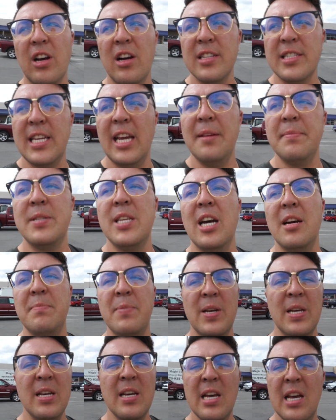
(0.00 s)
all taped up,
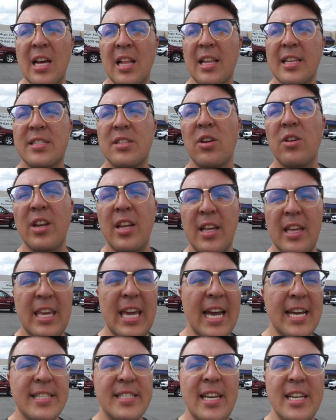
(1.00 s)
let's go to the
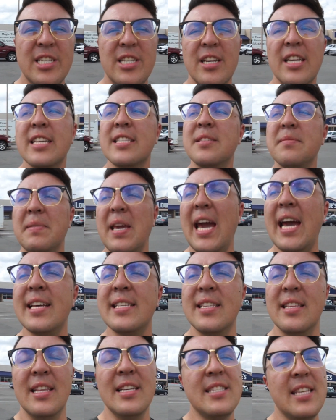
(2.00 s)
gas station, get some
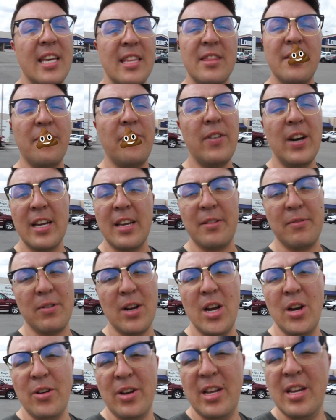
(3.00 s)
gas, and let's hit the fucking
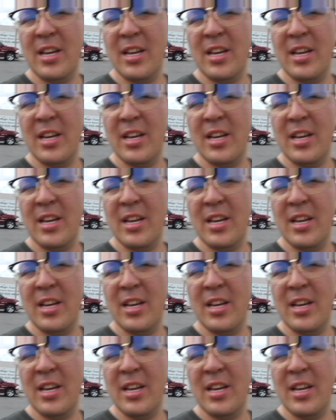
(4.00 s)
road.